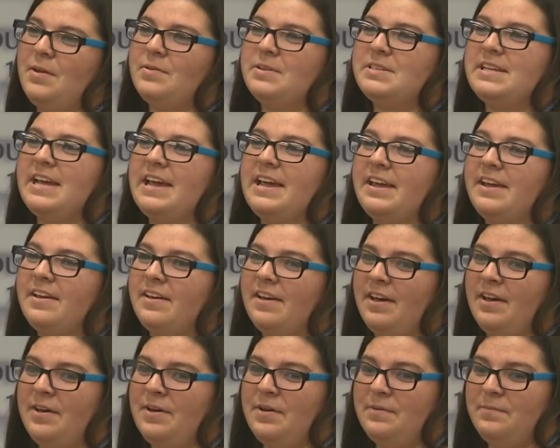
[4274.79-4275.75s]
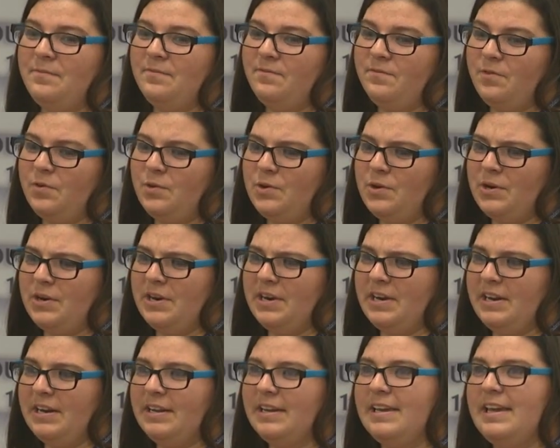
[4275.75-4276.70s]
would take um, for
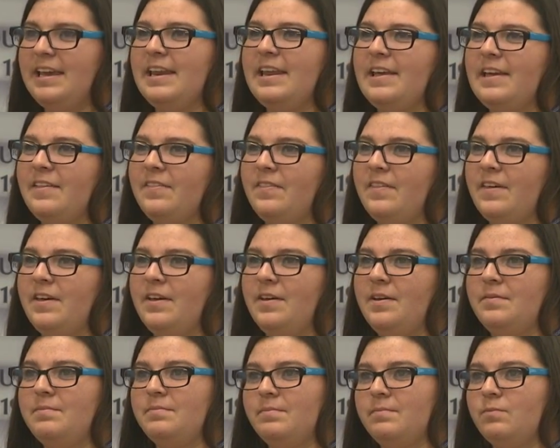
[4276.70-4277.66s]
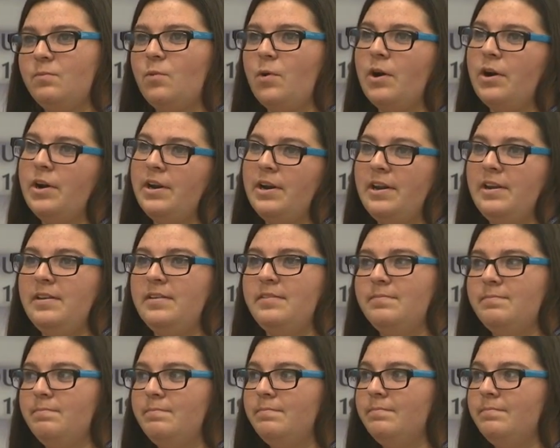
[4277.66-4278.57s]
getting the word and